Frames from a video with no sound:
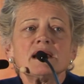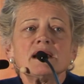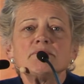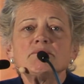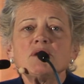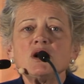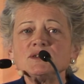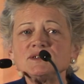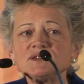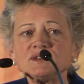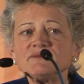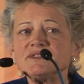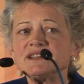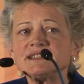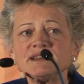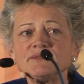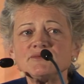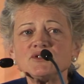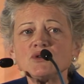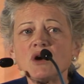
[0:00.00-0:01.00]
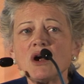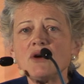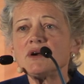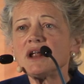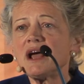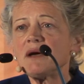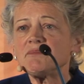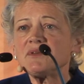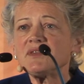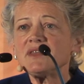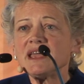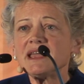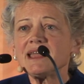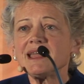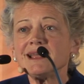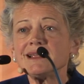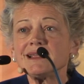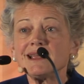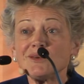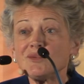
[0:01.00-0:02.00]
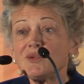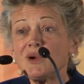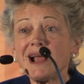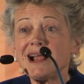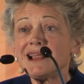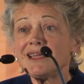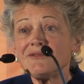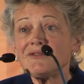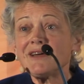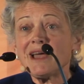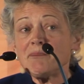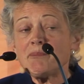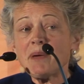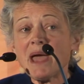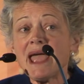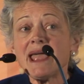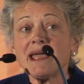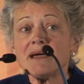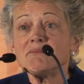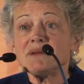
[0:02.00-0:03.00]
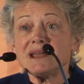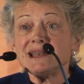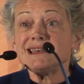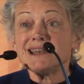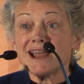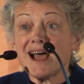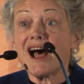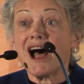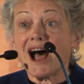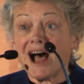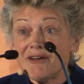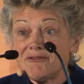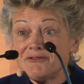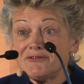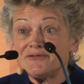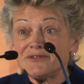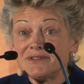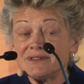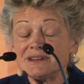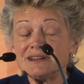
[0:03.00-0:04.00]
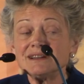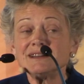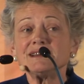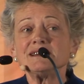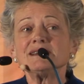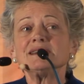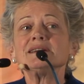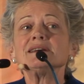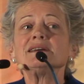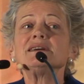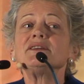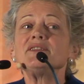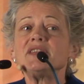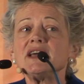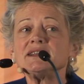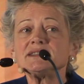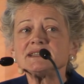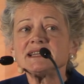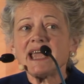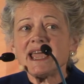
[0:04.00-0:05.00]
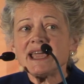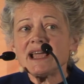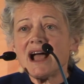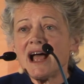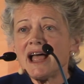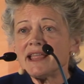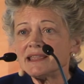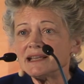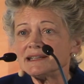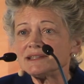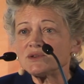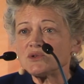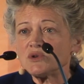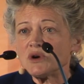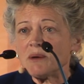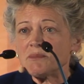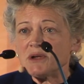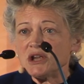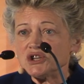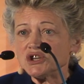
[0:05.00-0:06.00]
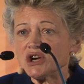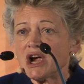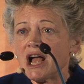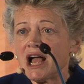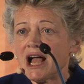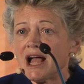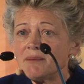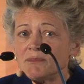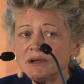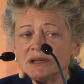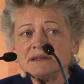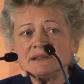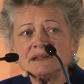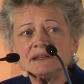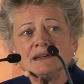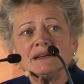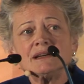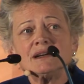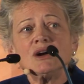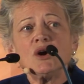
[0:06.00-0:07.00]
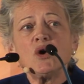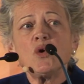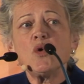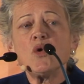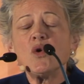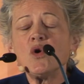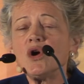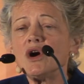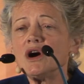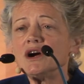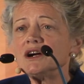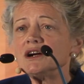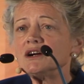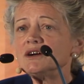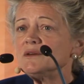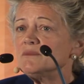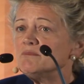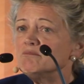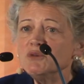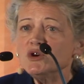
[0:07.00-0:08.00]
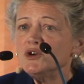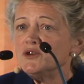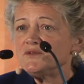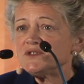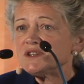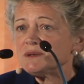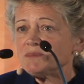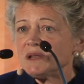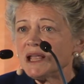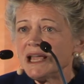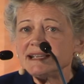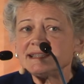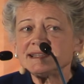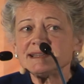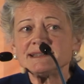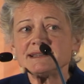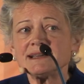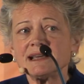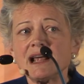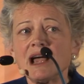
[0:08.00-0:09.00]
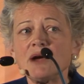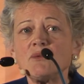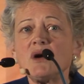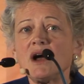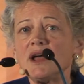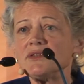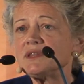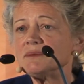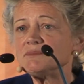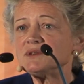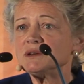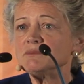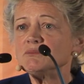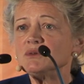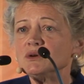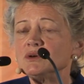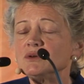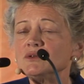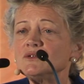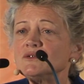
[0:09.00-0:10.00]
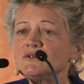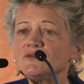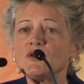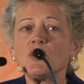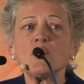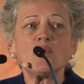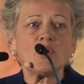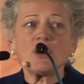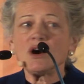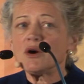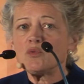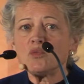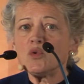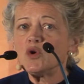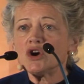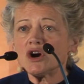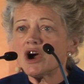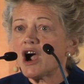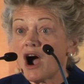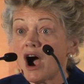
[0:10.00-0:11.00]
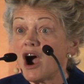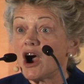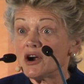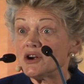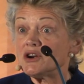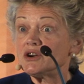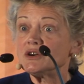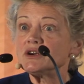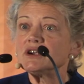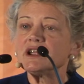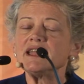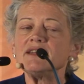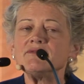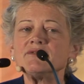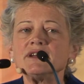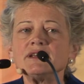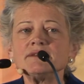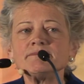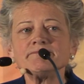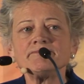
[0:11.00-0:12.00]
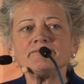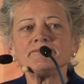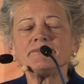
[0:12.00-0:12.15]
Most of us have grown up thinking that, well, if I pay them enough, they'll take on this crummy job, or move to places that I want them to move, or work harder even.